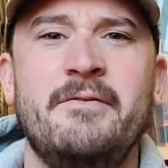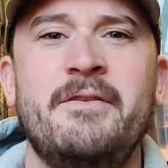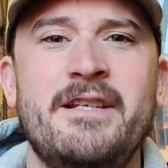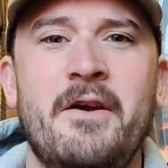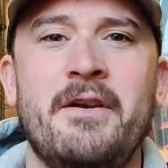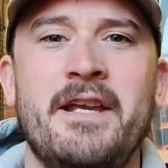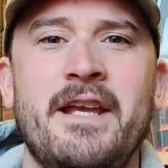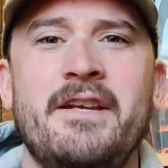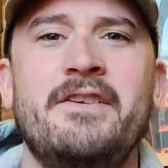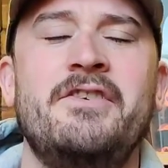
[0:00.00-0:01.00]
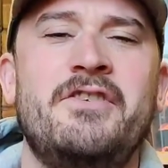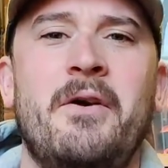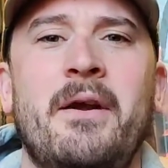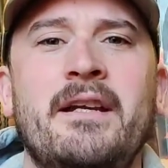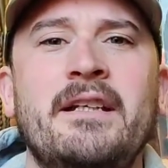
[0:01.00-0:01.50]
video in here
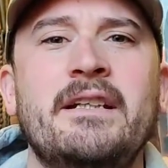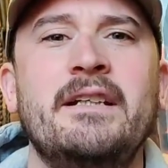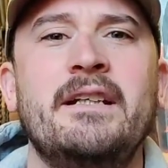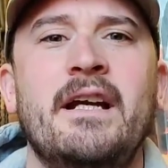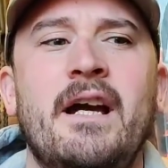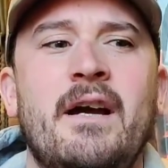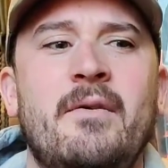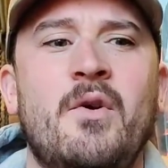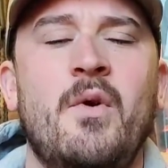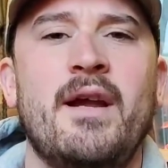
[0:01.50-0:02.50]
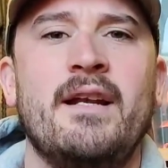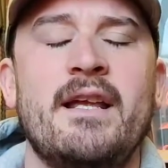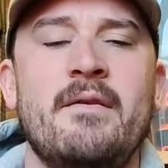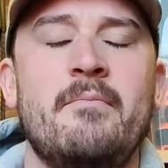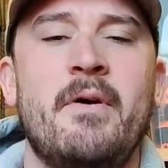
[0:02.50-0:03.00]
showing
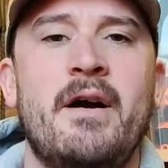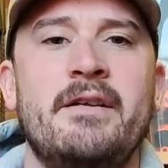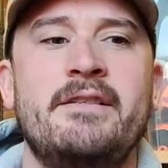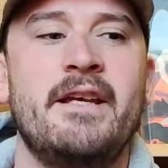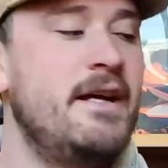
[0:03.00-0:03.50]
quickly, but